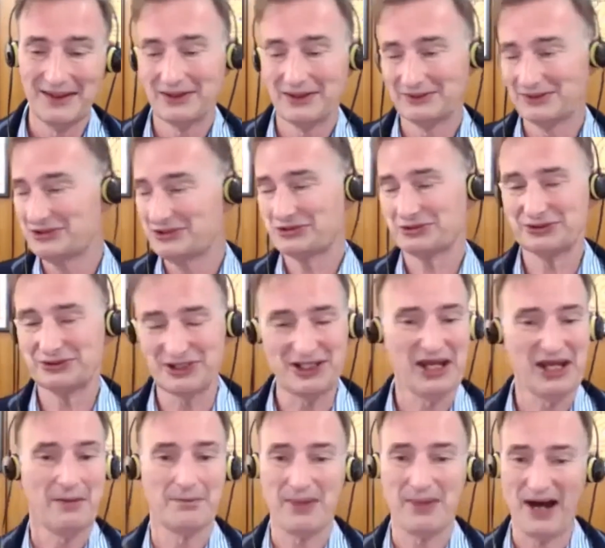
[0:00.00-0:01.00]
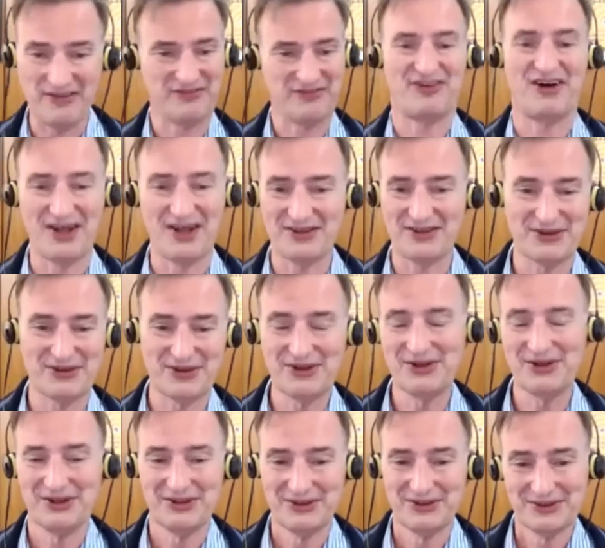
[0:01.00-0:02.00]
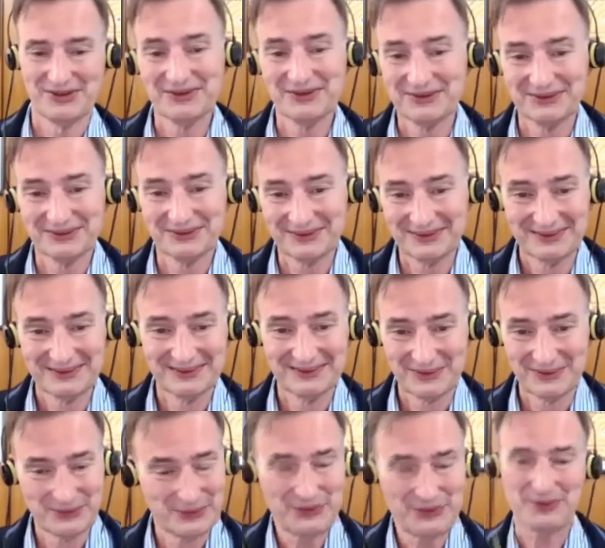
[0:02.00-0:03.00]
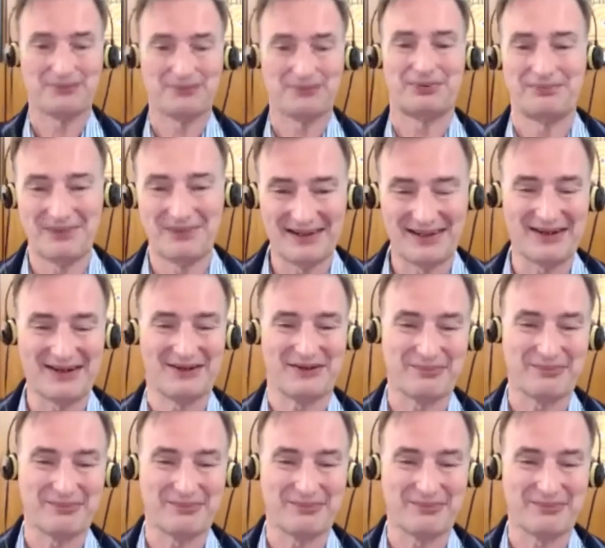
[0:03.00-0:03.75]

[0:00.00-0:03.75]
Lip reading: Literally, my father knew the